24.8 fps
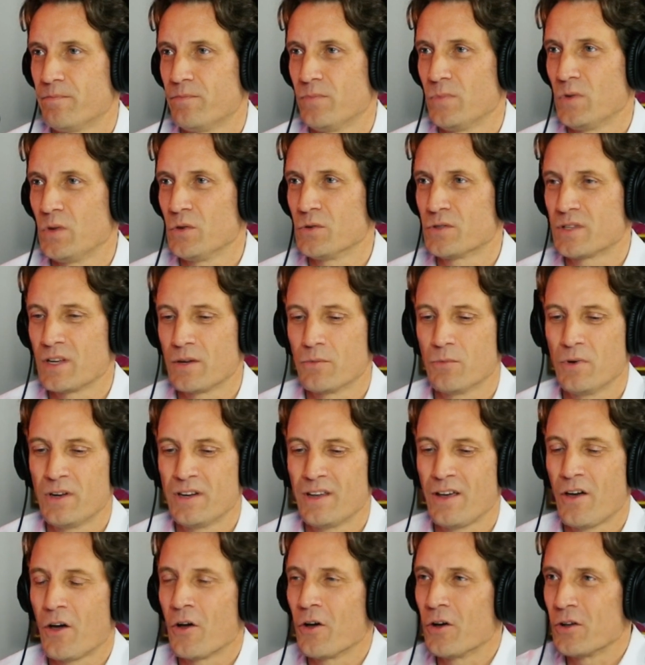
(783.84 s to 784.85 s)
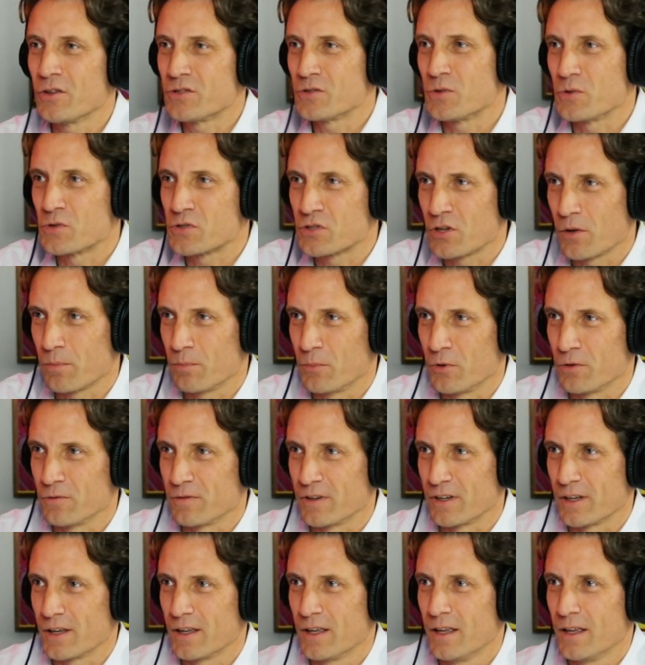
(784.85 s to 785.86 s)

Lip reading: You said when it hurts, you stop moving.